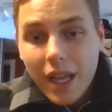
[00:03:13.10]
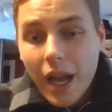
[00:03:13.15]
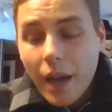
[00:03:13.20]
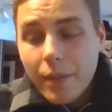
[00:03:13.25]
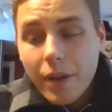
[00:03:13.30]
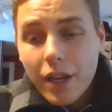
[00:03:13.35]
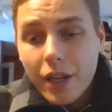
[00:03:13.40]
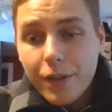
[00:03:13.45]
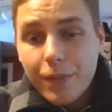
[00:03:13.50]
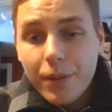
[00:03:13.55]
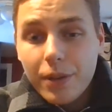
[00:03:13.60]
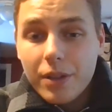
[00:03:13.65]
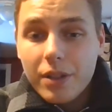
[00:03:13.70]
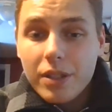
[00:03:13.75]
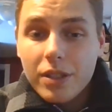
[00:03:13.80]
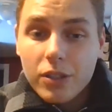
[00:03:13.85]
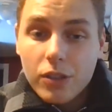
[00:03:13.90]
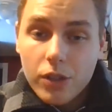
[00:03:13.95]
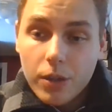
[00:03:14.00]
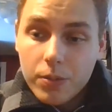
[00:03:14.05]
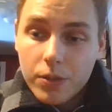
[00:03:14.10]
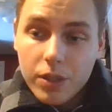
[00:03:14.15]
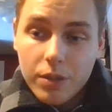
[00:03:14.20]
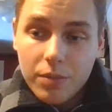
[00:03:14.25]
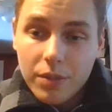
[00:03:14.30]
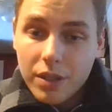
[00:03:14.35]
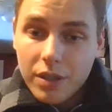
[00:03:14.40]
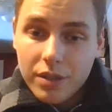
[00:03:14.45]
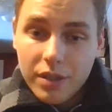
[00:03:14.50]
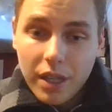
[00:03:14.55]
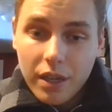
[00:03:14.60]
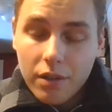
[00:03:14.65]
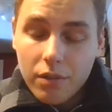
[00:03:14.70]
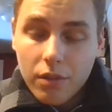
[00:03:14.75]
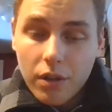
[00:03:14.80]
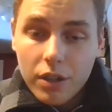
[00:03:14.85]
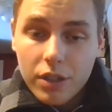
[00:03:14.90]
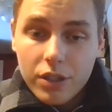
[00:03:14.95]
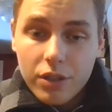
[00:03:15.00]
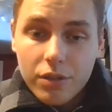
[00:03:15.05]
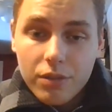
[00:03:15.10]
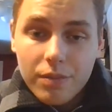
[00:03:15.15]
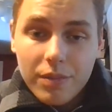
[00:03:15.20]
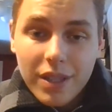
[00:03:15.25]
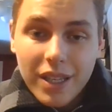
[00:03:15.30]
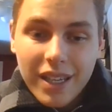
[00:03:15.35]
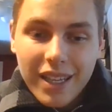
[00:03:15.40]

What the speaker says: not going to put it in the description because I don't want to.